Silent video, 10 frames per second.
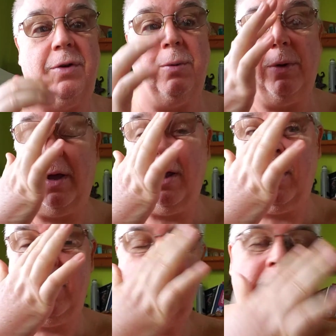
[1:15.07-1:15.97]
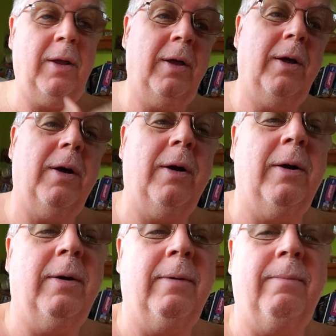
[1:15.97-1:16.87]
new again.
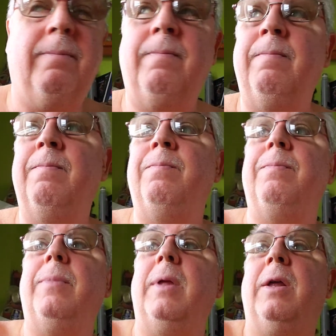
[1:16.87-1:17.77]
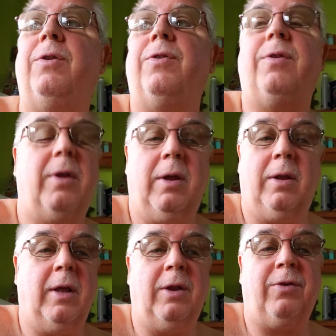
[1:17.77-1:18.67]
Um, it's
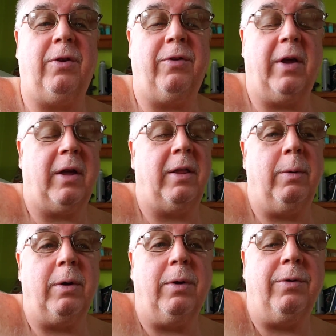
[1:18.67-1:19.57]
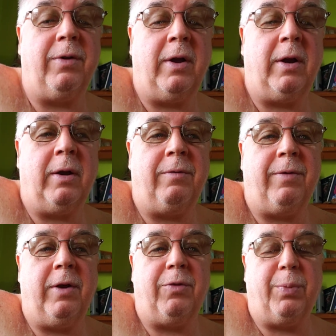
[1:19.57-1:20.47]
it, that's exactly what goes on on
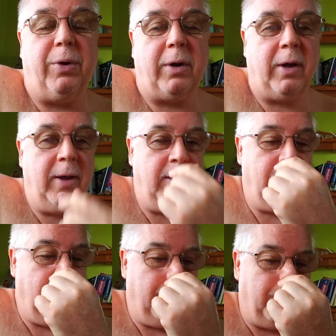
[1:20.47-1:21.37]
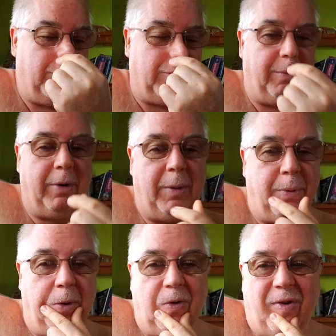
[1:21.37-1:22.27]
Facebook. Somebody
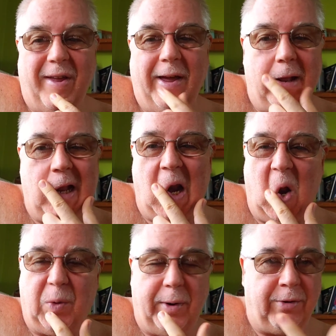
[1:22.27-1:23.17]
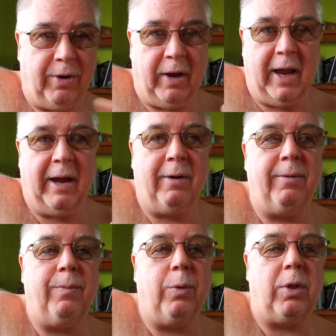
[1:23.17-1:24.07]
posts that, you know, especially now
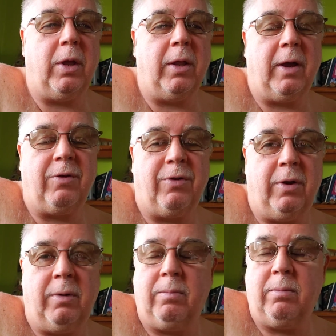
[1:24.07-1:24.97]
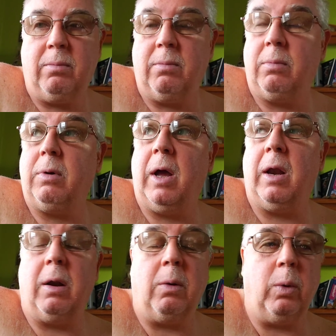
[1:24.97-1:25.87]
with the election I
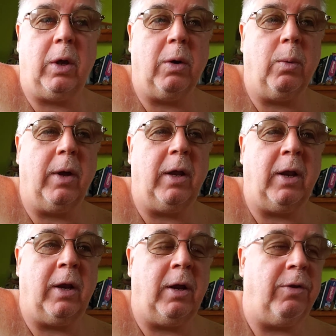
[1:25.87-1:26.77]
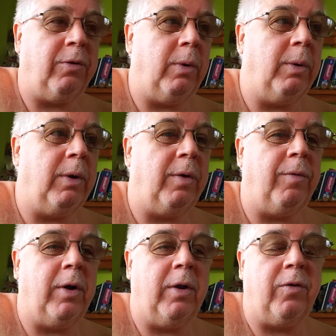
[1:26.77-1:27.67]
don't know, a week away, 10 days away,
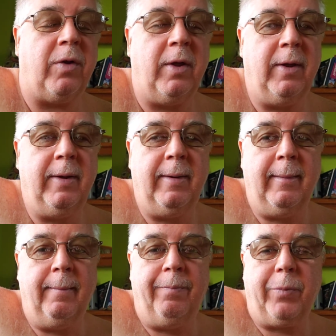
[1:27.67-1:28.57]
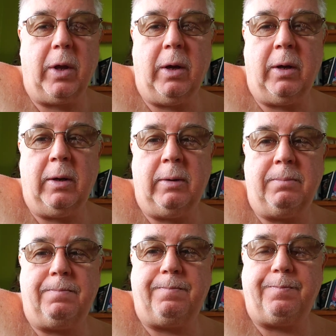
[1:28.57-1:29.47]
whatever it is.
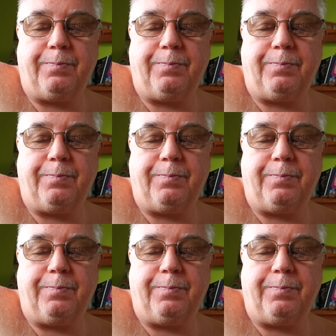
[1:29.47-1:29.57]
Um,